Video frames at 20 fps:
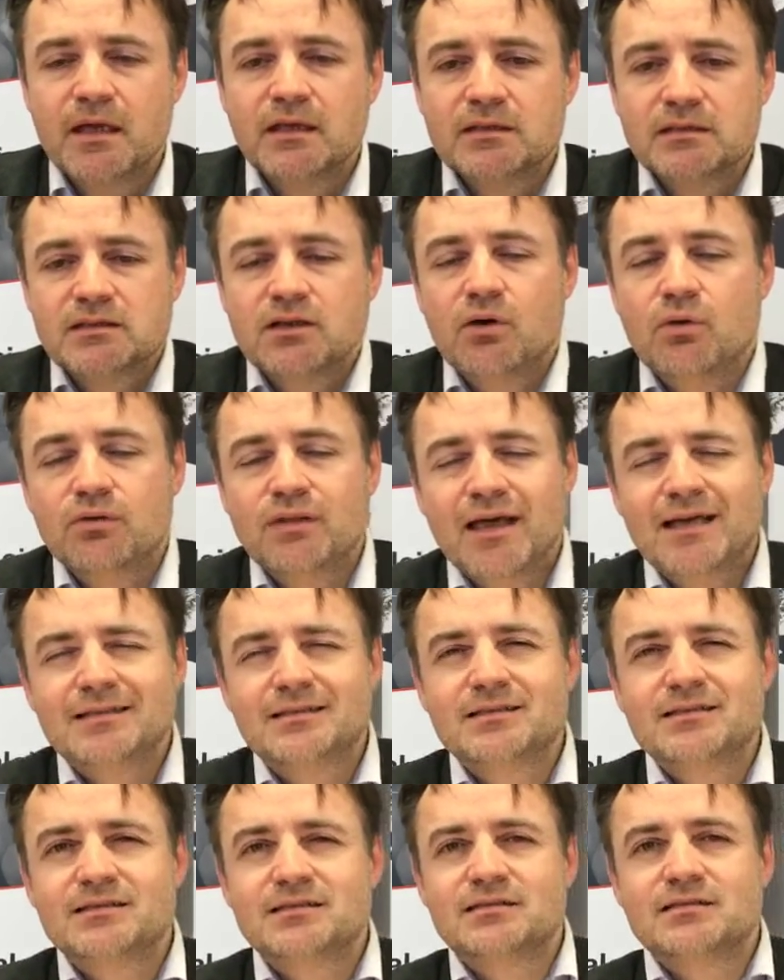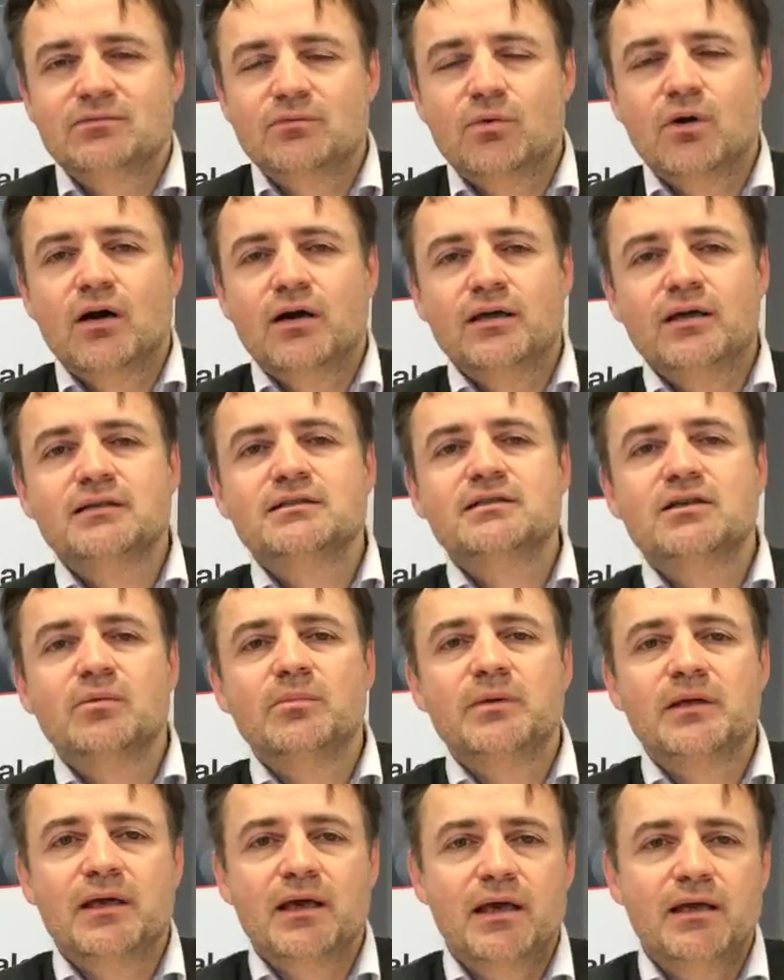So that's why it's
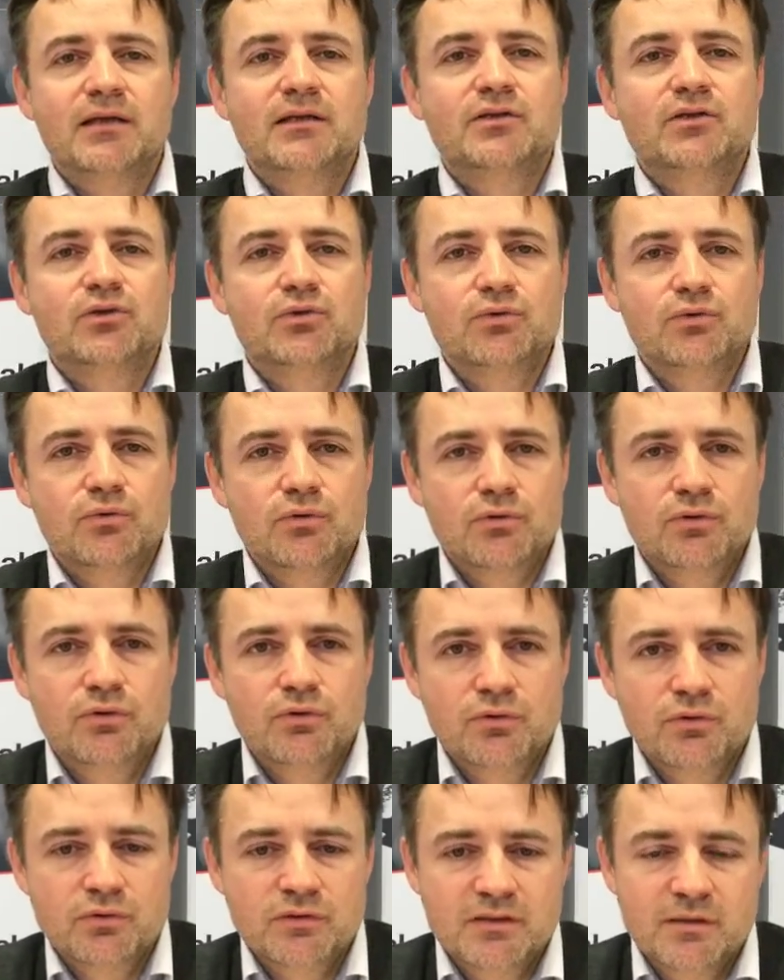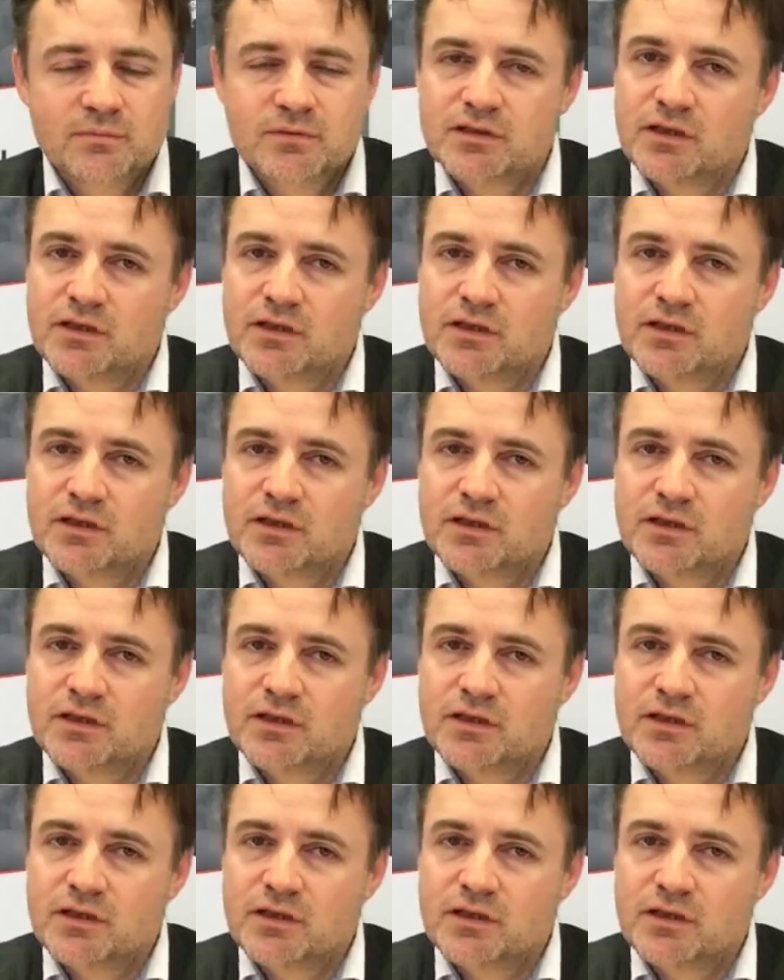complicated to use them.